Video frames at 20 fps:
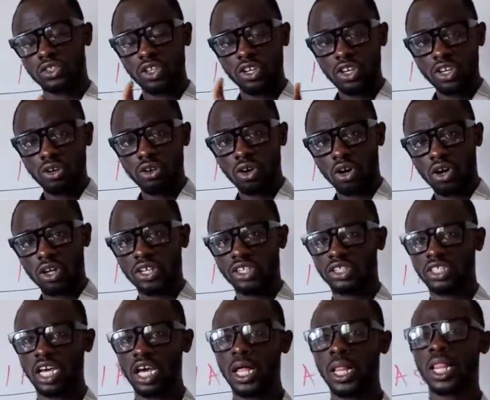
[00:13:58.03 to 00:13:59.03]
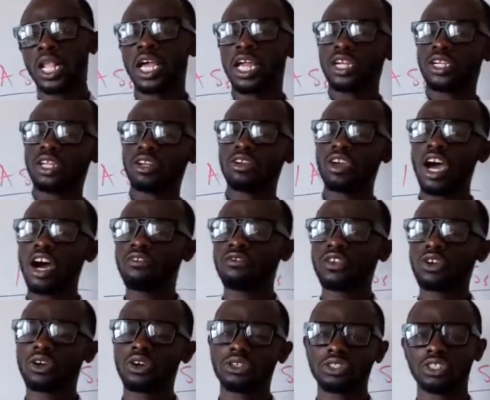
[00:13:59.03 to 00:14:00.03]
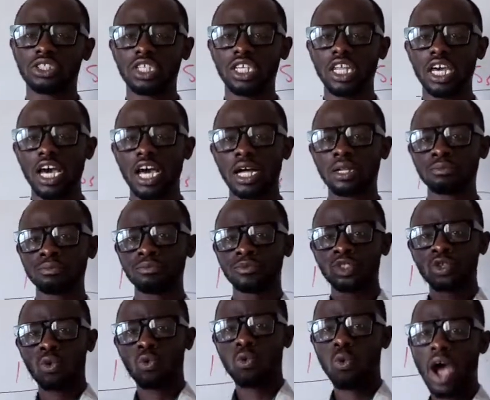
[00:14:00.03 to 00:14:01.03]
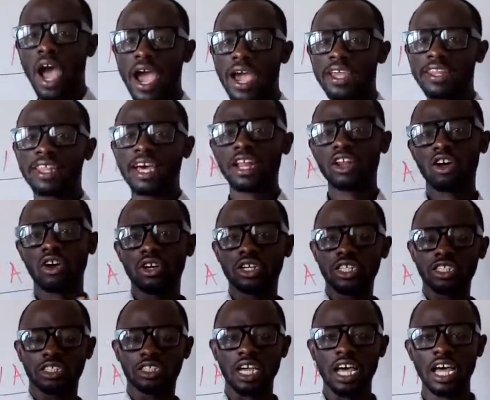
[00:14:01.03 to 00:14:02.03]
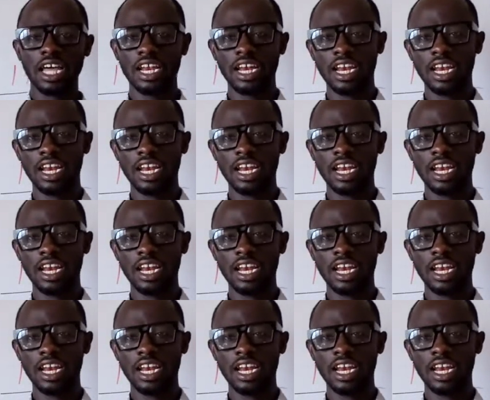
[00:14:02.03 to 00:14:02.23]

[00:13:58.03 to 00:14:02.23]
the new auditor, then you have to consider why that auditor